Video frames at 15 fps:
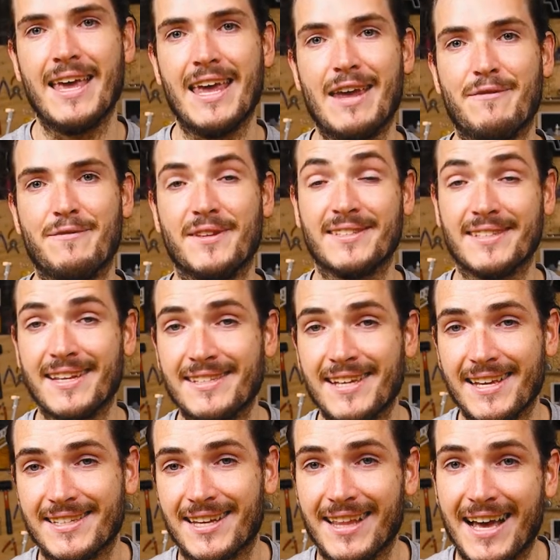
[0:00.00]
If the sensor
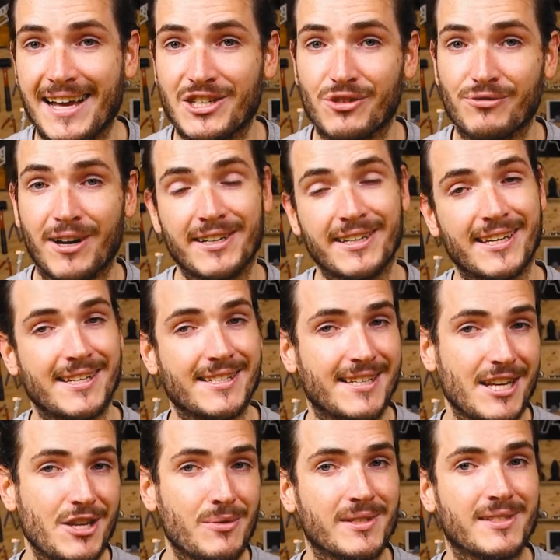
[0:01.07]
is allowed to run
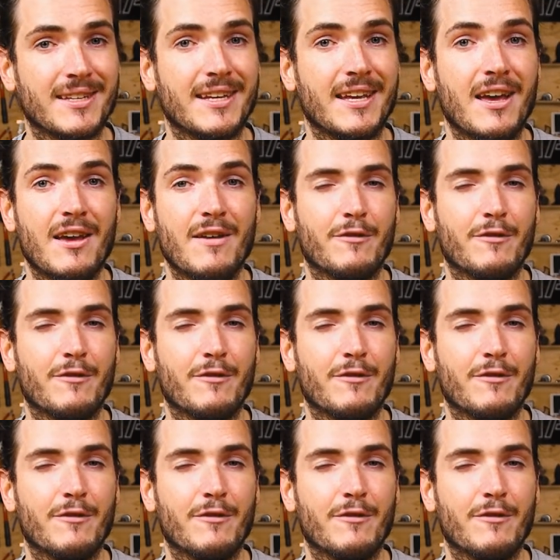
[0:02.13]
continuously